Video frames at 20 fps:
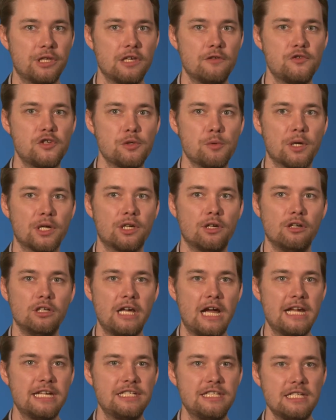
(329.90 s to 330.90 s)
gives you a good
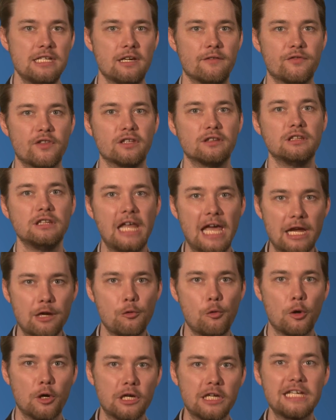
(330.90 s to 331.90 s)
idea of the
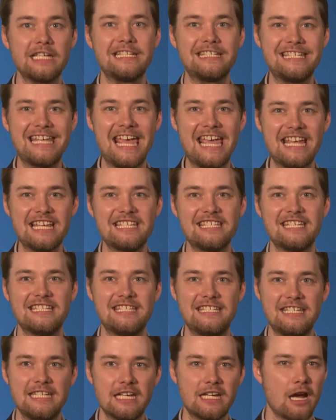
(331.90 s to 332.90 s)
legwork it takes to
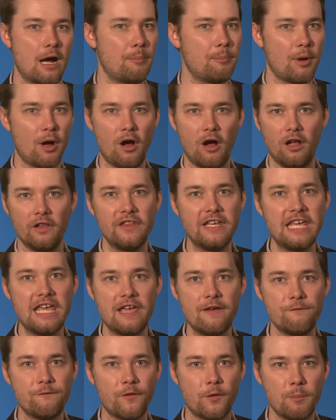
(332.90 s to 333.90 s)
dig up all the
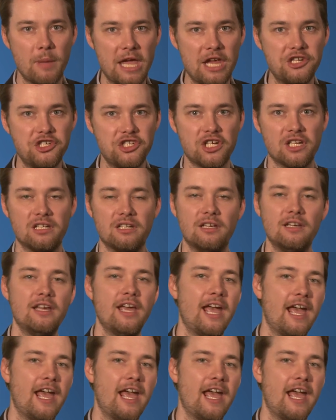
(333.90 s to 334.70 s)
information